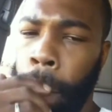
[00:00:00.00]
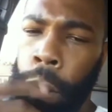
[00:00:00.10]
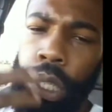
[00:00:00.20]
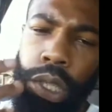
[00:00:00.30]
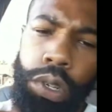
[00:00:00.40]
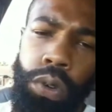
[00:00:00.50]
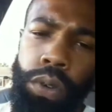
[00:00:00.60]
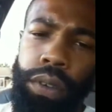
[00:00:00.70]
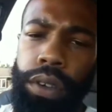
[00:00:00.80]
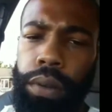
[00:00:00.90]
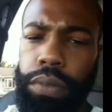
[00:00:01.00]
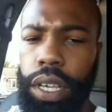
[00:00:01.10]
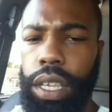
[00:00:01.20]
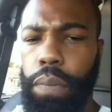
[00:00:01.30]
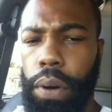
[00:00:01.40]
Which is cool. You know what I'm
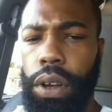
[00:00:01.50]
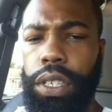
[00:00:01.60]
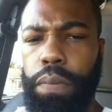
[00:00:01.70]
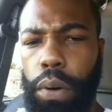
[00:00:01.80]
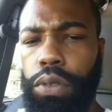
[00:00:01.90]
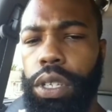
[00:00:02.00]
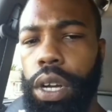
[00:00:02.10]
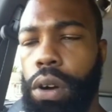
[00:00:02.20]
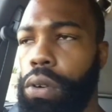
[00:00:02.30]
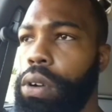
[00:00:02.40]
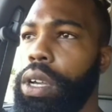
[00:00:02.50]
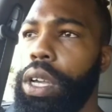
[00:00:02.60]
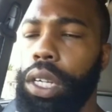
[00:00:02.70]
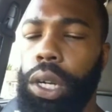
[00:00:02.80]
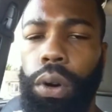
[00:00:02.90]
saying? Your parents supposed to go
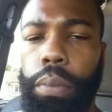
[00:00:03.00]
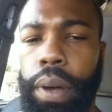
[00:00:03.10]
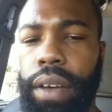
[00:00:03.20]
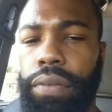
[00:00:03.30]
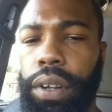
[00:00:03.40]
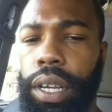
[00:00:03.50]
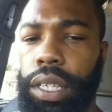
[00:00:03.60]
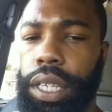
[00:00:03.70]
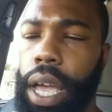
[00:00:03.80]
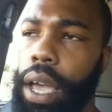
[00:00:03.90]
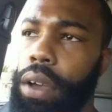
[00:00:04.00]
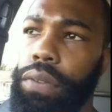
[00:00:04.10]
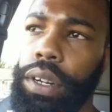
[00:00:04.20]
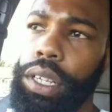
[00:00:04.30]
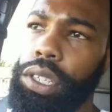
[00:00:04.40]
to bat for their child,
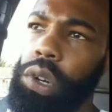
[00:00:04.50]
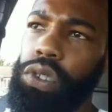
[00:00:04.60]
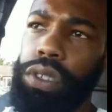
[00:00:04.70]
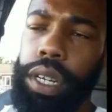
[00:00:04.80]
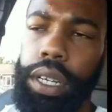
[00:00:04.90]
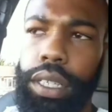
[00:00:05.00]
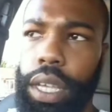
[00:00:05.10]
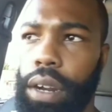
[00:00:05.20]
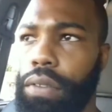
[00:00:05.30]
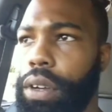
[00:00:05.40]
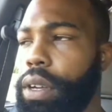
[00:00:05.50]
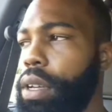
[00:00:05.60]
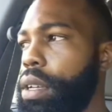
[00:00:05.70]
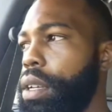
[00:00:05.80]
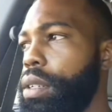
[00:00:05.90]
for their children, and etc.
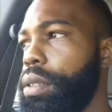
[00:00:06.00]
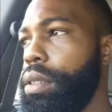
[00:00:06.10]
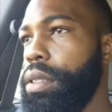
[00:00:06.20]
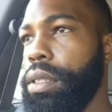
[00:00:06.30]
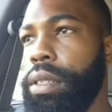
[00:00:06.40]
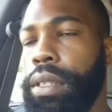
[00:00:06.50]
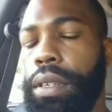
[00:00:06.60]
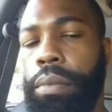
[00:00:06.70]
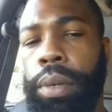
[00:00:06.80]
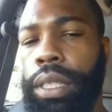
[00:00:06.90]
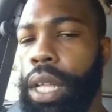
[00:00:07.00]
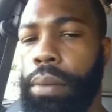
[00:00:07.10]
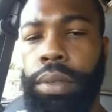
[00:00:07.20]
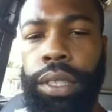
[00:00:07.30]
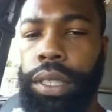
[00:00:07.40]
But
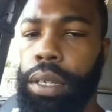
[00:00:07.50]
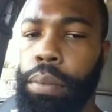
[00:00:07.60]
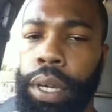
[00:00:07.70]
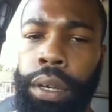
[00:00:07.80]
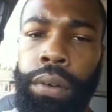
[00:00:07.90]
stop this shit, Bill.